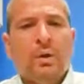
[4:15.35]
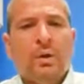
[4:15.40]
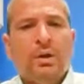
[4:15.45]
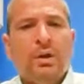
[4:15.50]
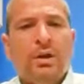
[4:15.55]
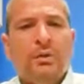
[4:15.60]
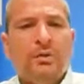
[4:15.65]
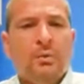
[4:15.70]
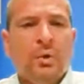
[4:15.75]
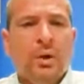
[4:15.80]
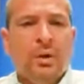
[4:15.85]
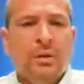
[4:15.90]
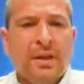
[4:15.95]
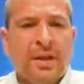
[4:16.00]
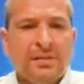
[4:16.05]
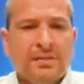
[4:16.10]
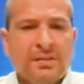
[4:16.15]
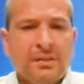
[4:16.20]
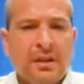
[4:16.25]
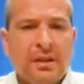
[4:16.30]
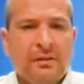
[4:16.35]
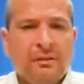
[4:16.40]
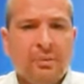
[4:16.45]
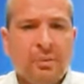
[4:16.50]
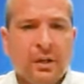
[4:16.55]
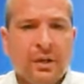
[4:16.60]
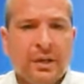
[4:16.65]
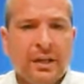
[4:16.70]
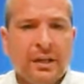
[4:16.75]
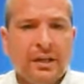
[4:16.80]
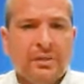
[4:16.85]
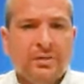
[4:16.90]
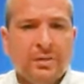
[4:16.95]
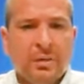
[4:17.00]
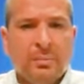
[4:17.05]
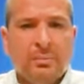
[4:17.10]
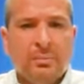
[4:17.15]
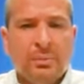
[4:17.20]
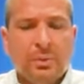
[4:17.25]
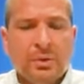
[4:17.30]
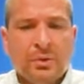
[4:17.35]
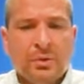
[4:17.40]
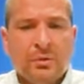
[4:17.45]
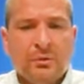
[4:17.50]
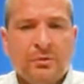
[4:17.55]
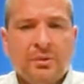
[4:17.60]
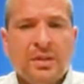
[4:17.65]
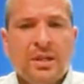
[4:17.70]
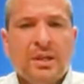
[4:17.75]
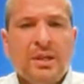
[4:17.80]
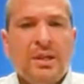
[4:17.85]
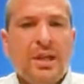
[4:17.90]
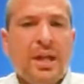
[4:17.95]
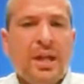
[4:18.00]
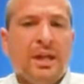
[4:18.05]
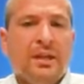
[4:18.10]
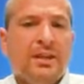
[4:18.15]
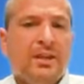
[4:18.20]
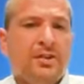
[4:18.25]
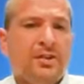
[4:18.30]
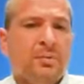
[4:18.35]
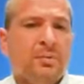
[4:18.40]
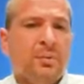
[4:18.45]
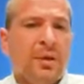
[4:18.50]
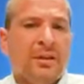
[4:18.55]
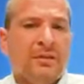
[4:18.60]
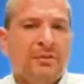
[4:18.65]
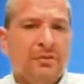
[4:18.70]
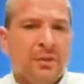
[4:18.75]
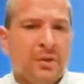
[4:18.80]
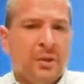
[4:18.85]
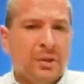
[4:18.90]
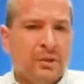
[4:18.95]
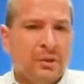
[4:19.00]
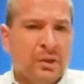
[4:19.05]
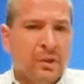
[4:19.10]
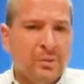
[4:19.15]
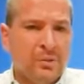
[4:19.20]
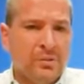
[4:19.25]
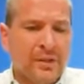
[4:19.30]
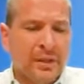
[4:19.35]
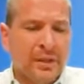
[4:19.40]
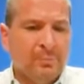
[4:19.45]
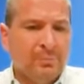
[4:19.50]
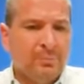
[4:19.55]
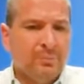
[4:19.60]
We're going to do all that stuff. We're going to get you approved and get you ready for the closing.